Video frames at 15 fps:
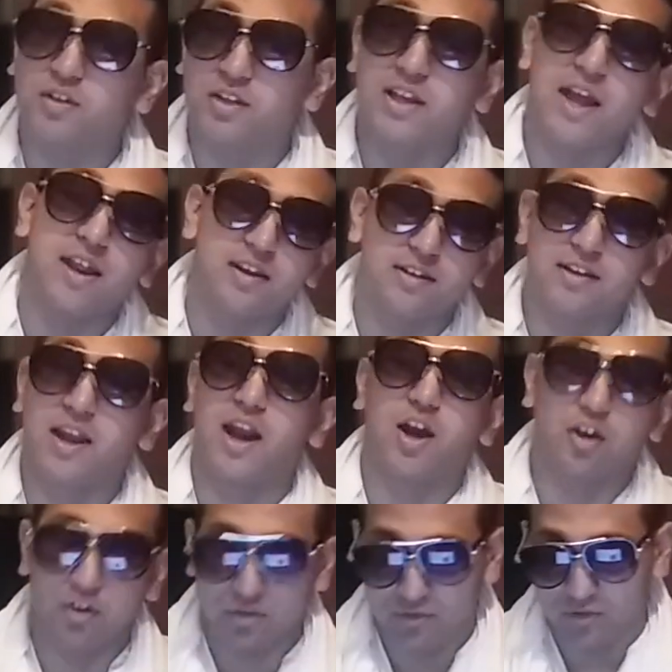to get in
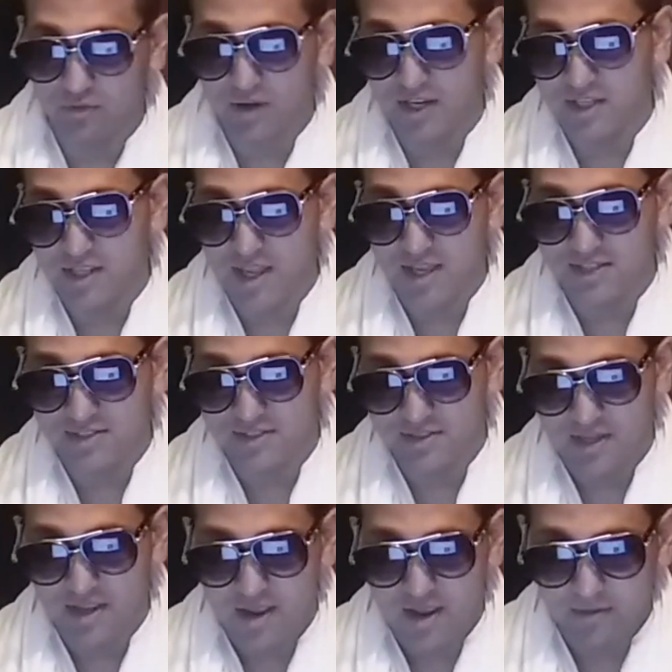character, I guess.
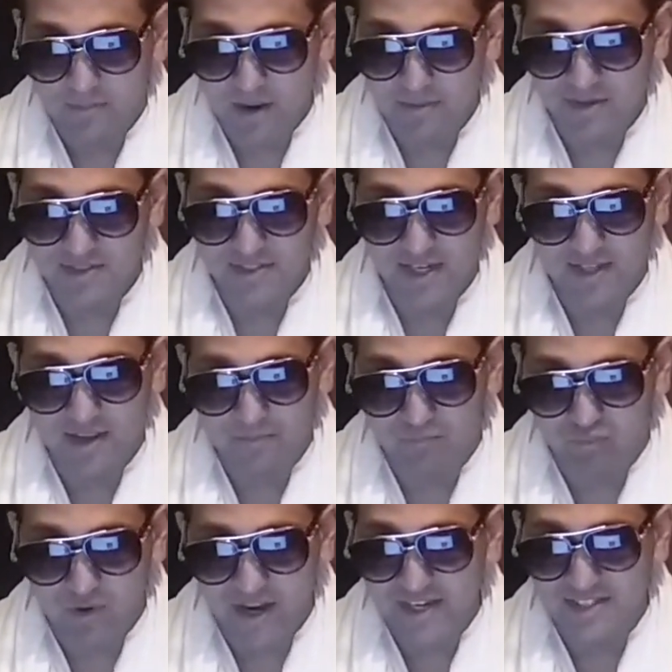Maybe saying that
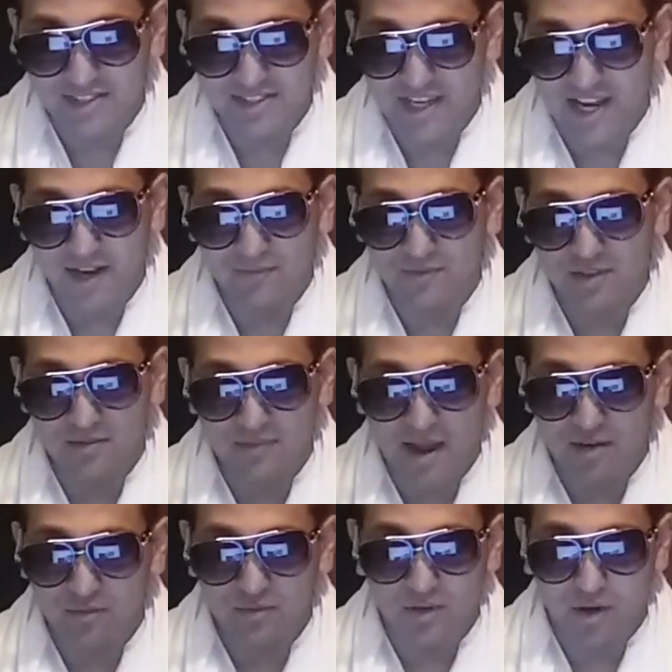Bray saved him,
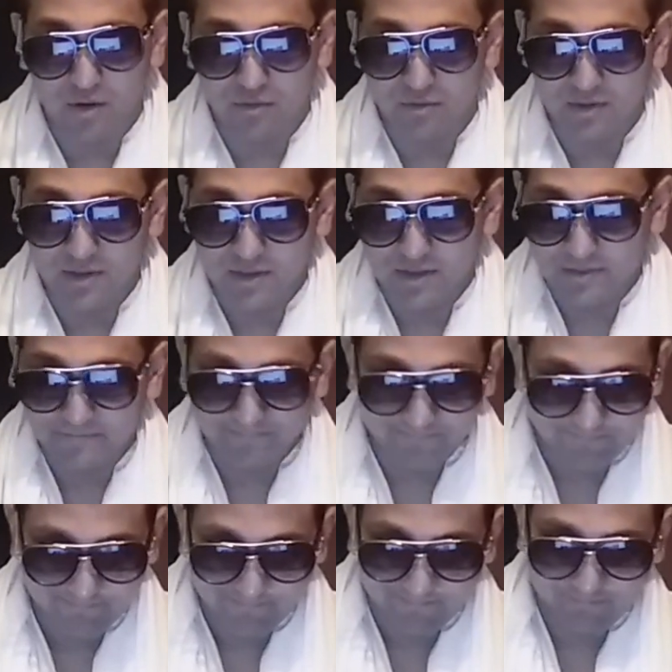I don't know.
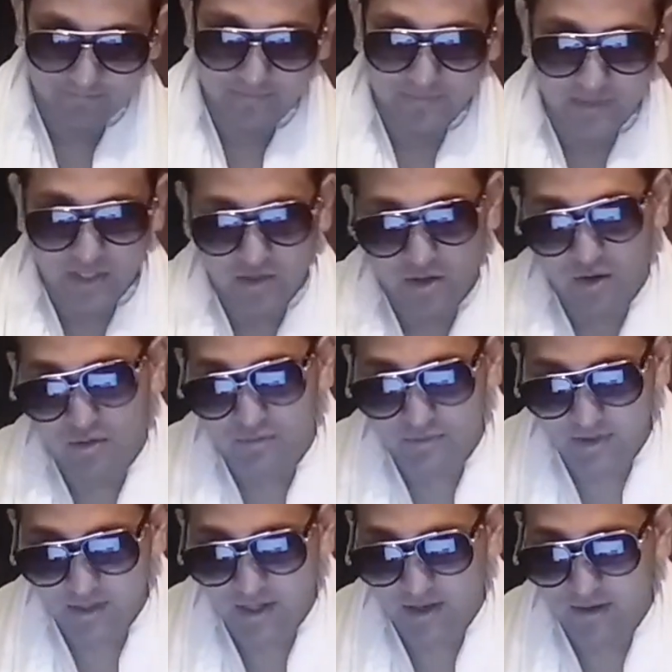You know,
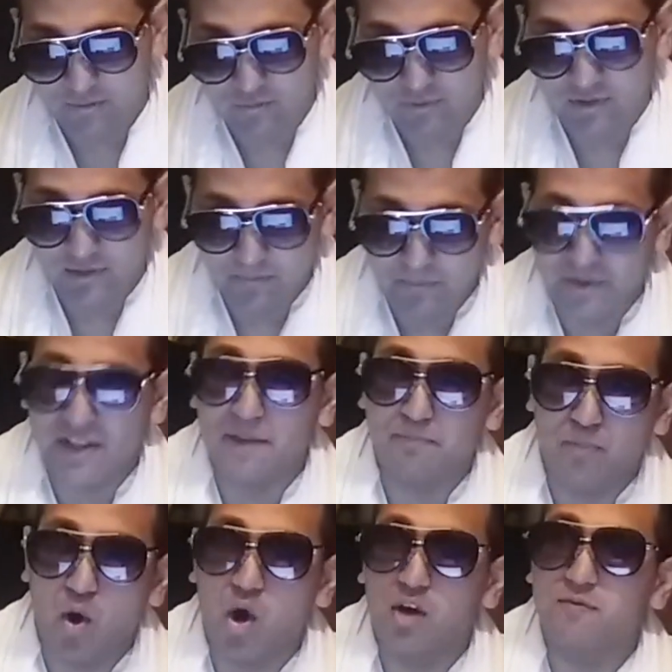but like
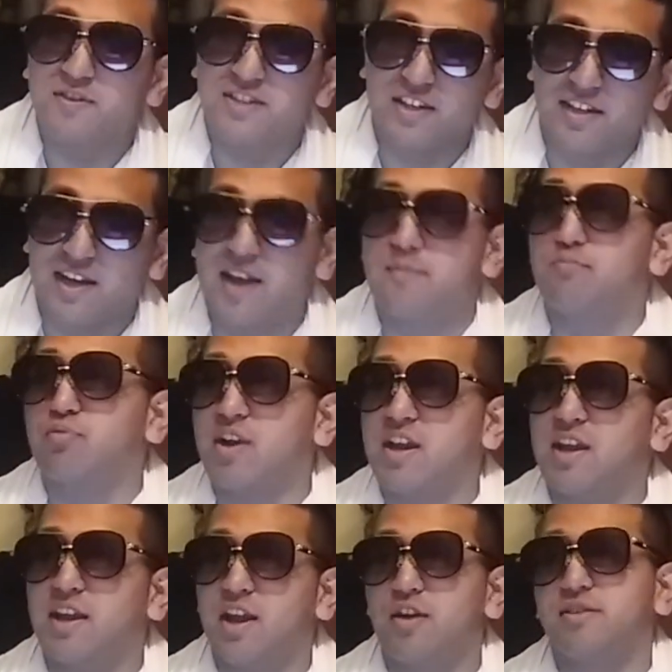part of it was like Kim
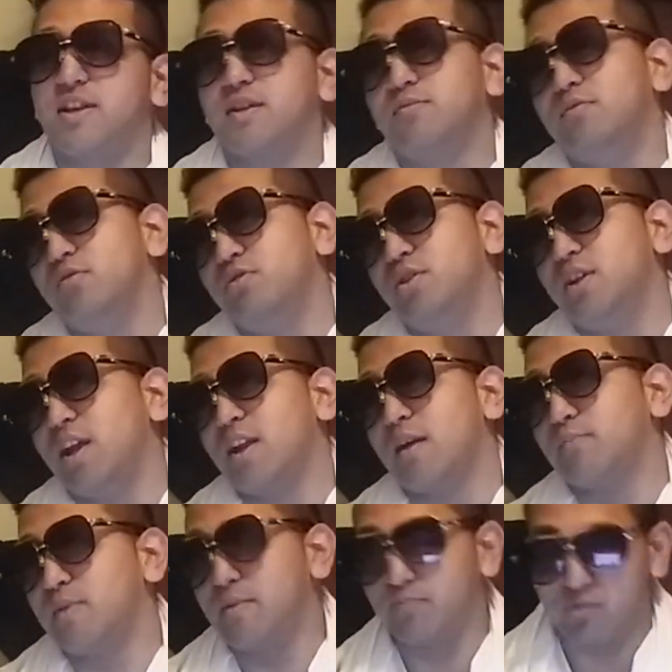breaking character. Like, dude, you
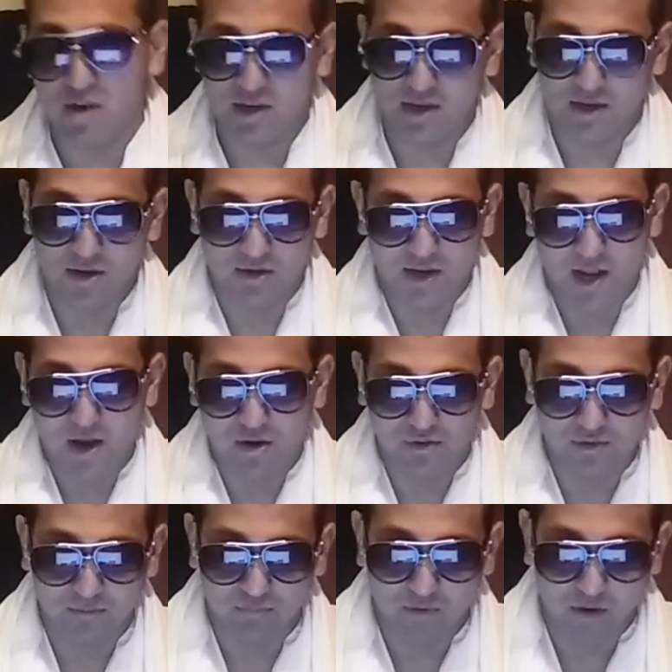cannot be breaking your
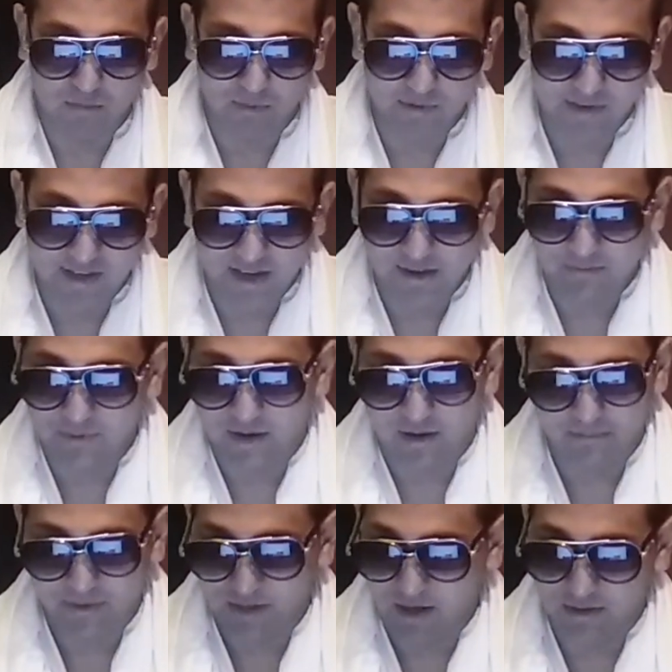character, bro. But well,
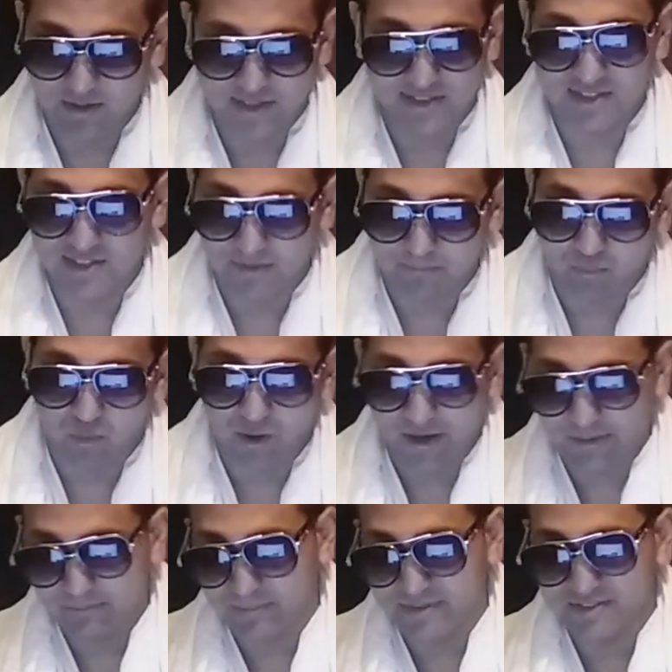I mean, unless there's a
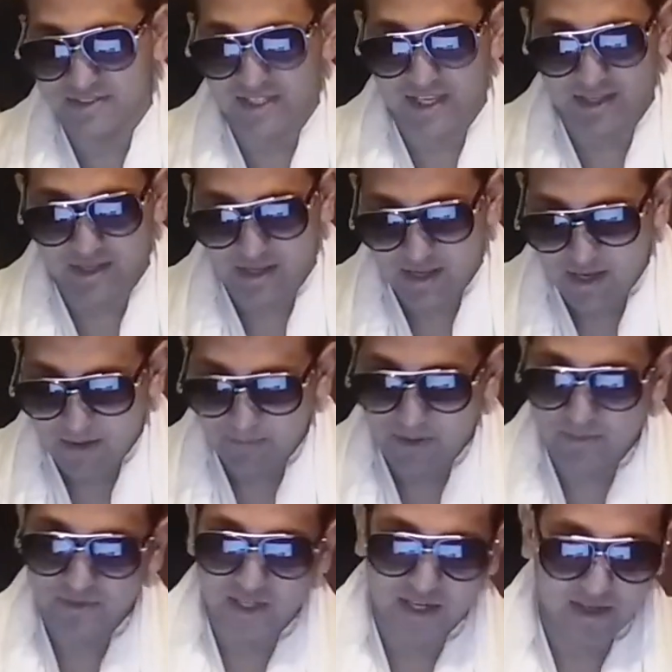point, but it's like
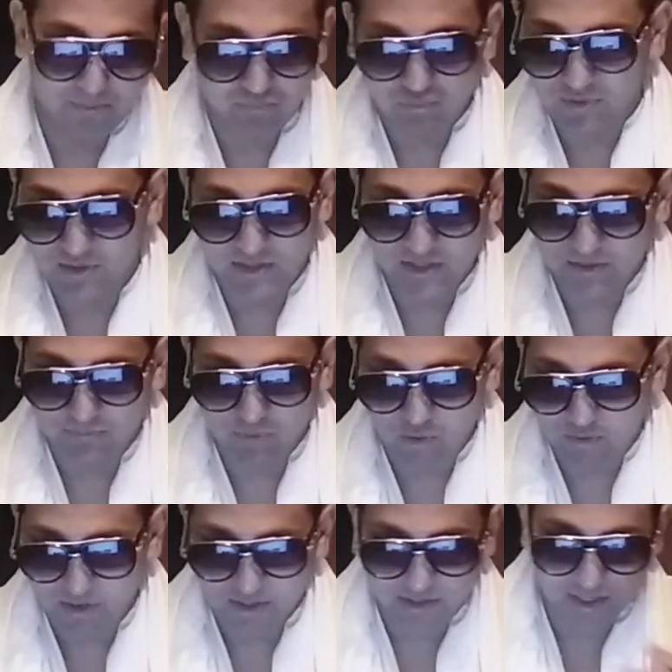people saying he is
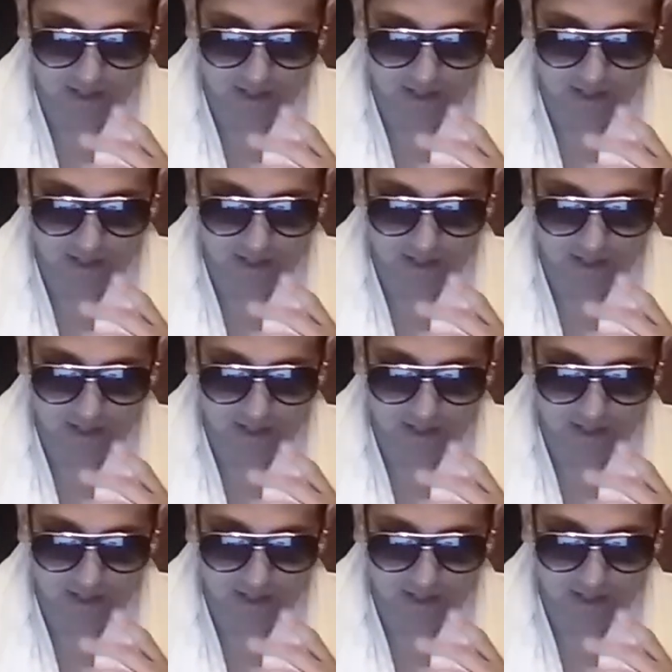broke, it's